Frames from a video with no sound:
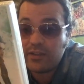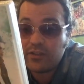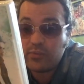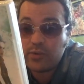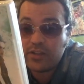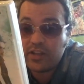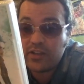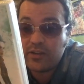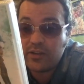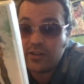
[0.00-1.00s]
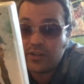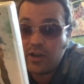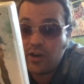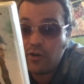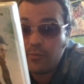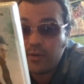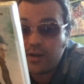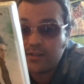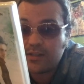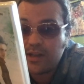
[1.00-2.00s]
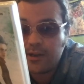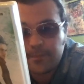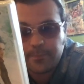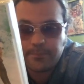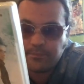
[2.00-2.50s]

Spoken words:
if this way is any good, though, but, we'll